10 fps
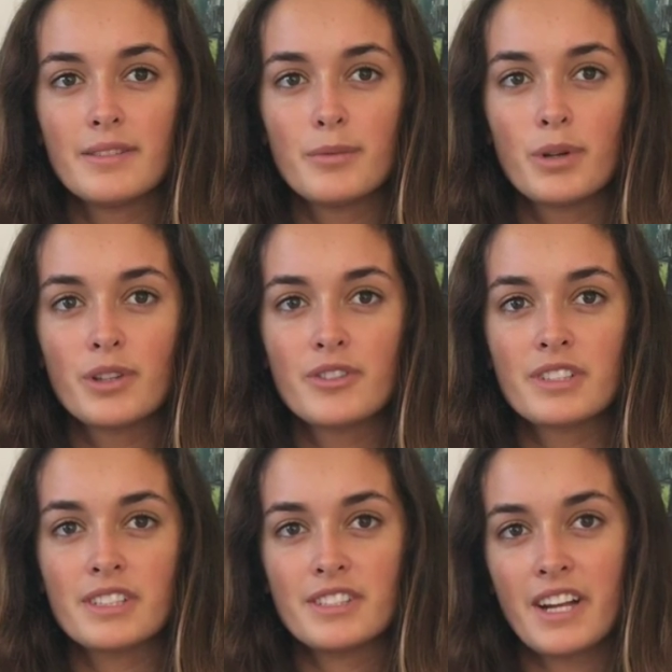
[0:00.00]
will lose
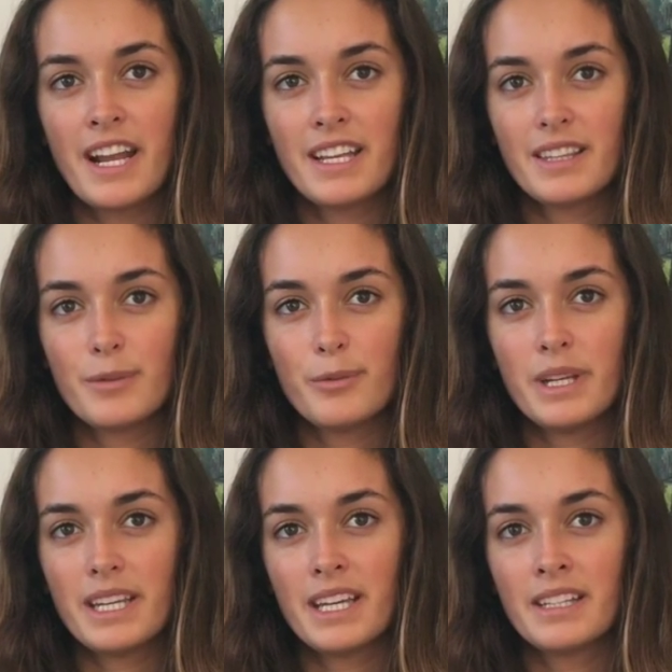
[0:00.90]
their strength,
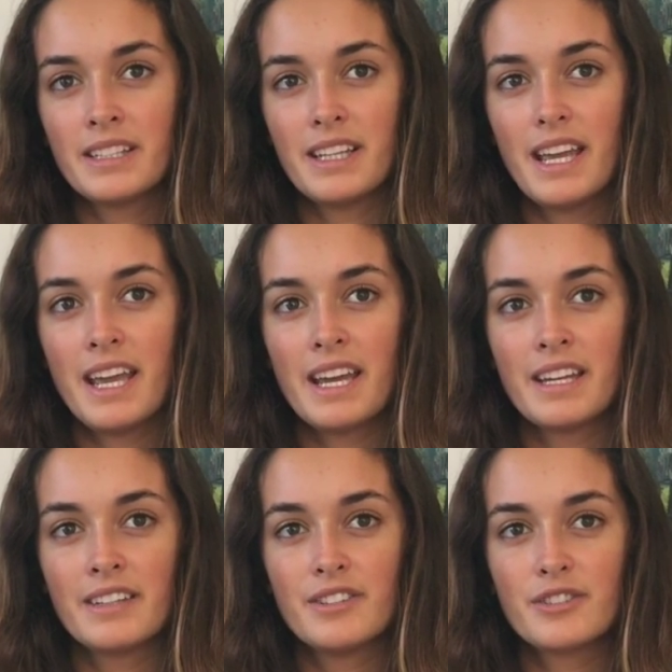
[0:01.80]
weaken,
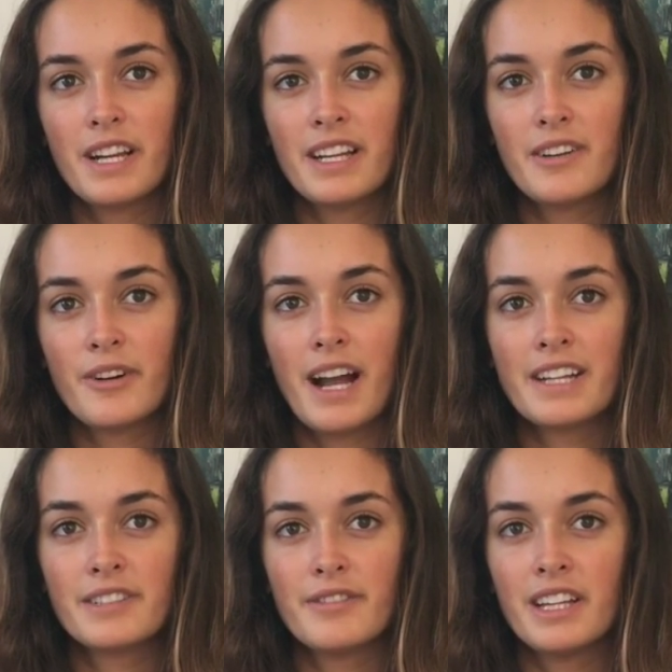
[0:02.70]
and shrink or
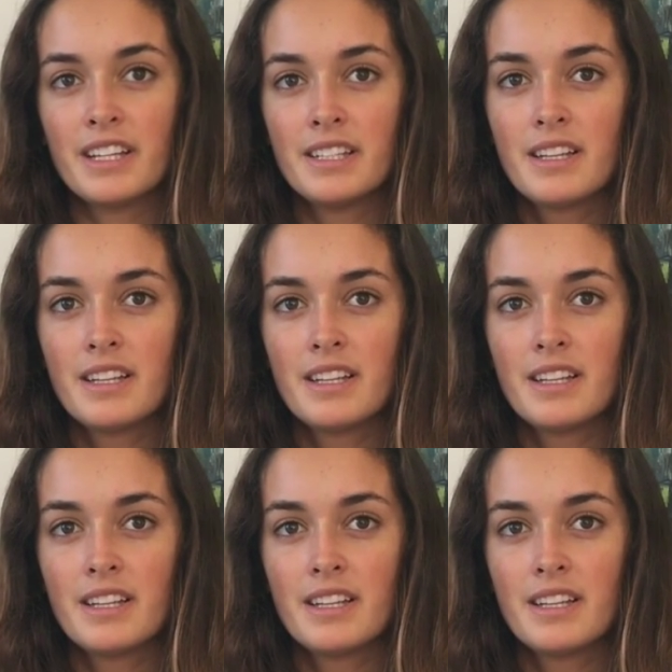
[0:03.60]
atrophy.